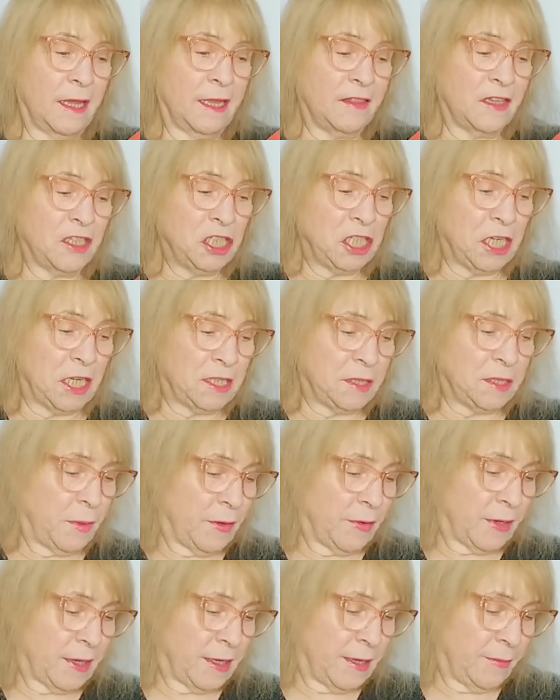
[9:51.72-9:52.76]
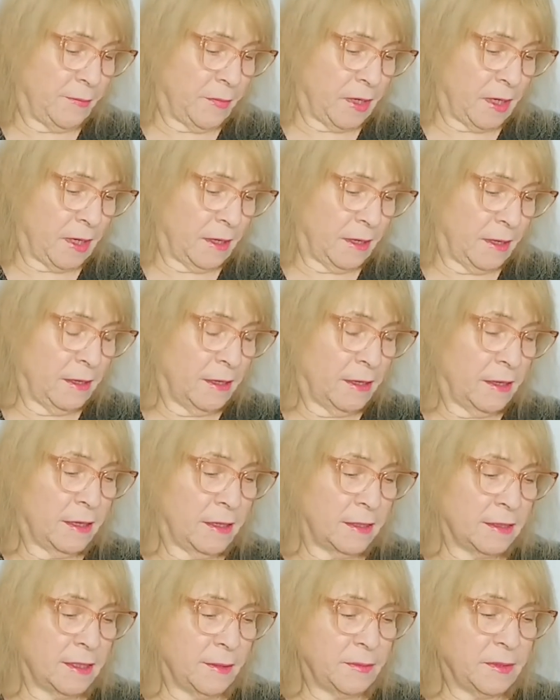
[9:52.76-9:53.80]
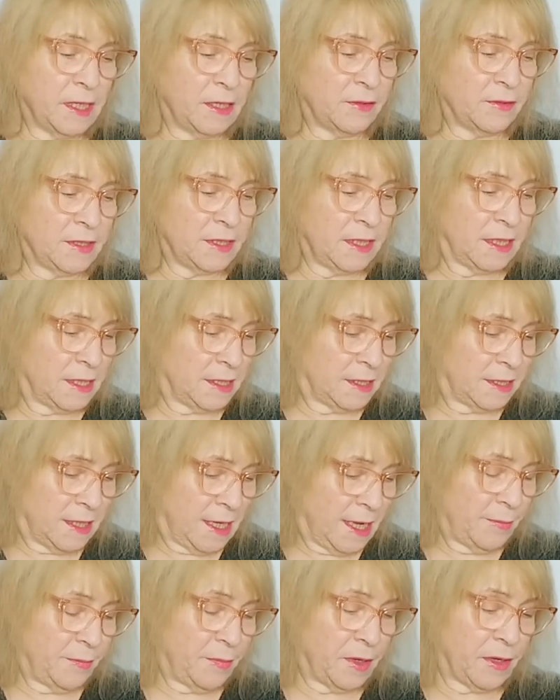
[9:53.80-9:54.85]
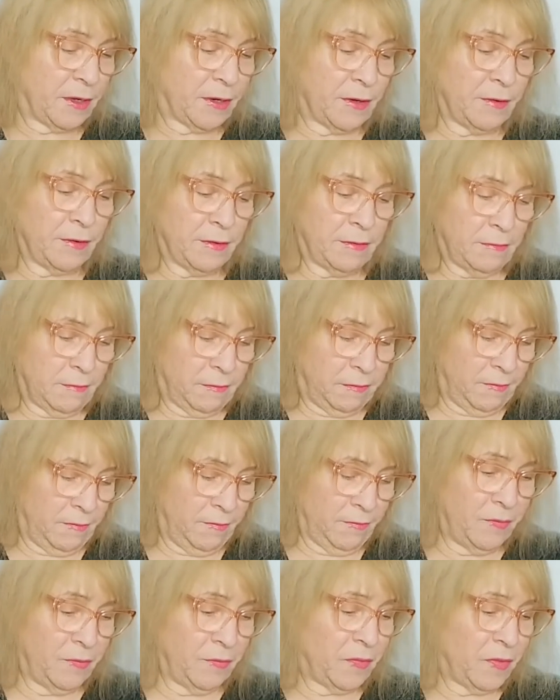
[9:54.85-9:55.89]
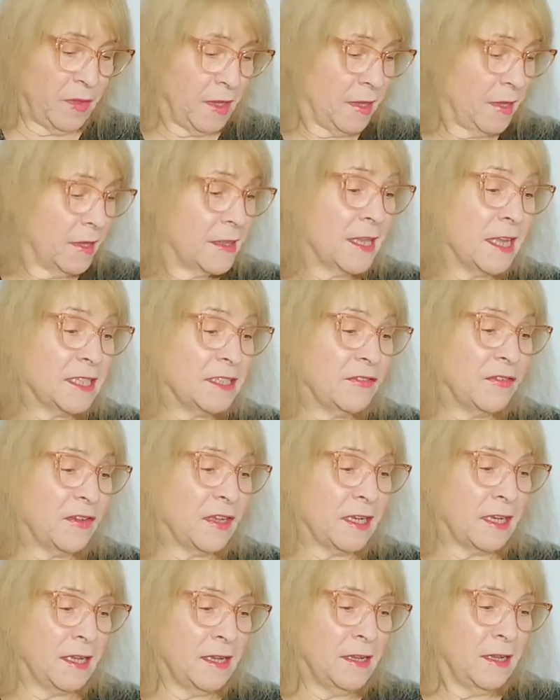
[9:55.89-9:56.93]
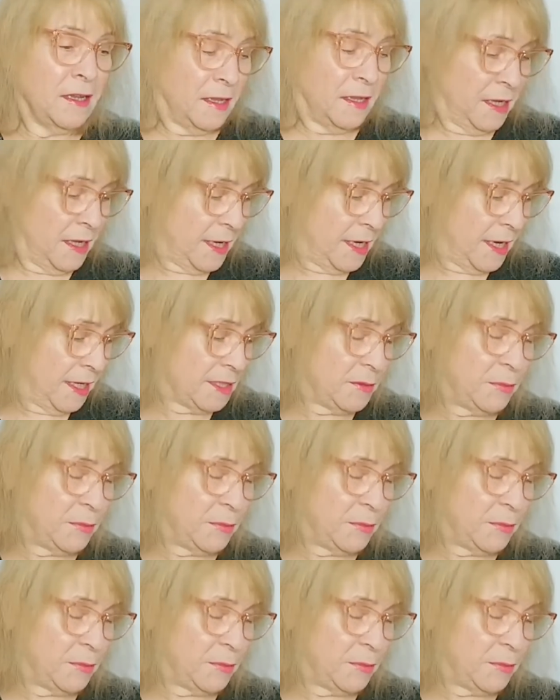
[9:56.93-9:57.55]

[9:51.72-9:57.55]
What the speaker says: Shakespeare and Company, except I don't see the stamp here. That's funny. It has